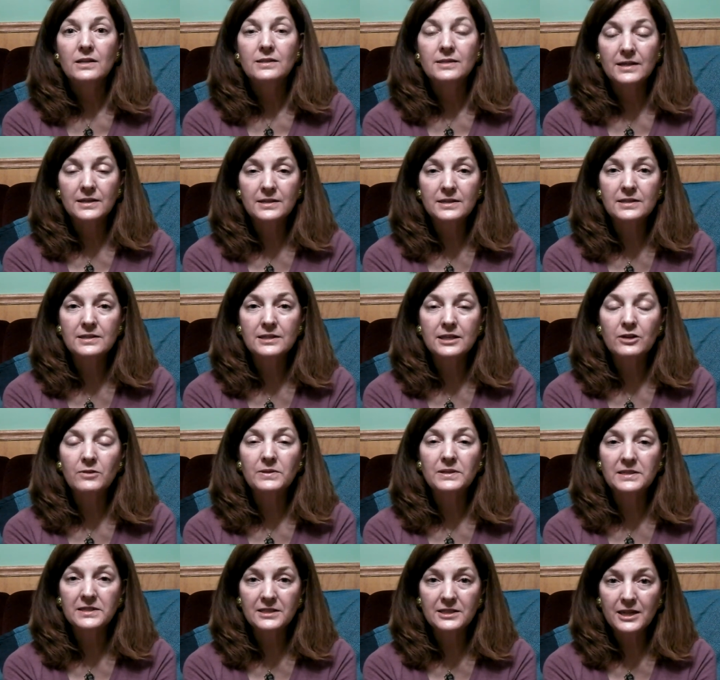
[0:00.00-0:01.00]

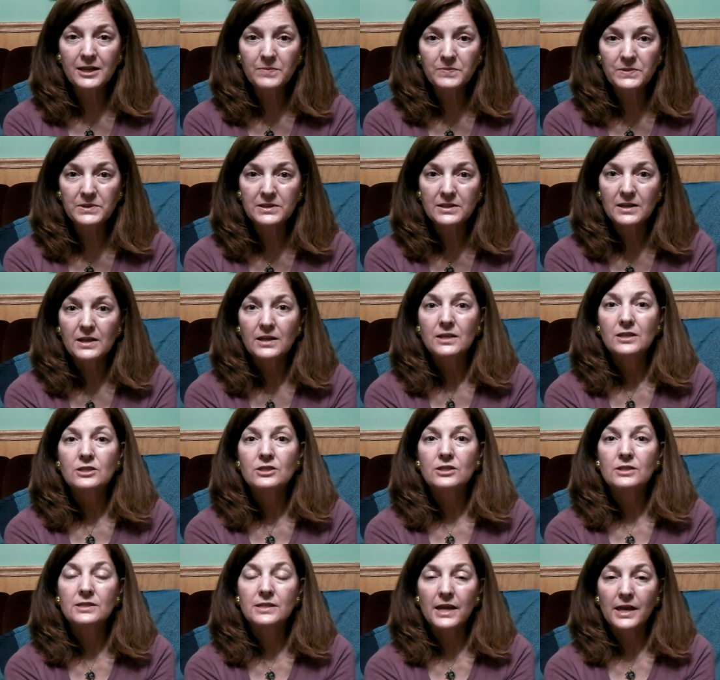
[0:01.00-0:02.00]
necessary steps
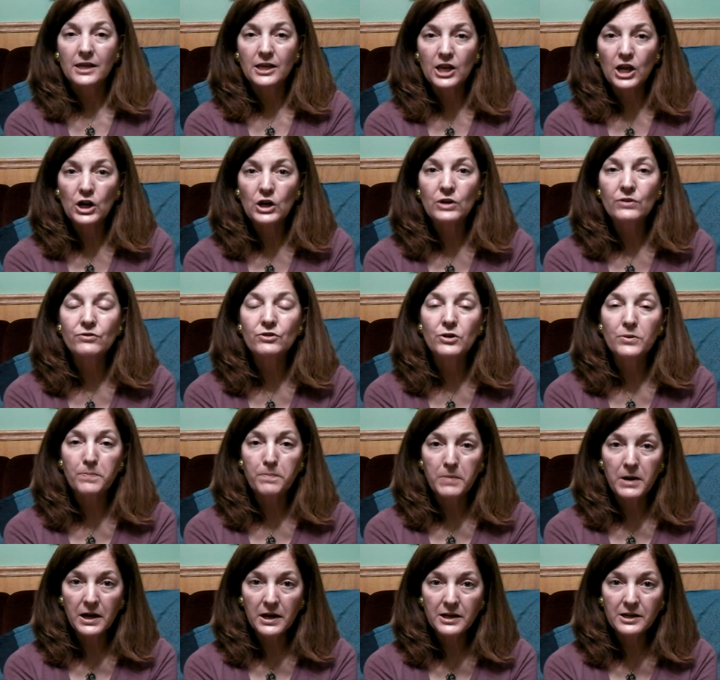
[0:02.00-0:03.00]
to take care of your
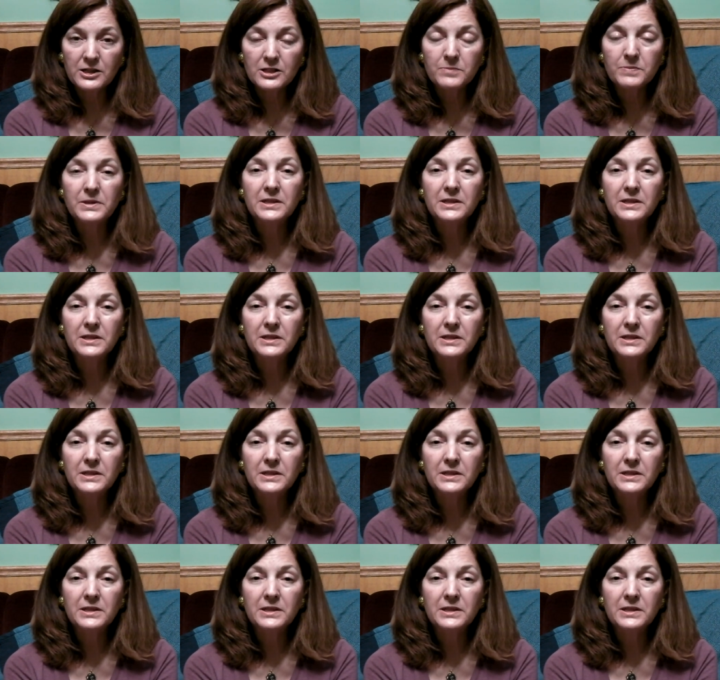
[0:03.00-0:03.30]
mind,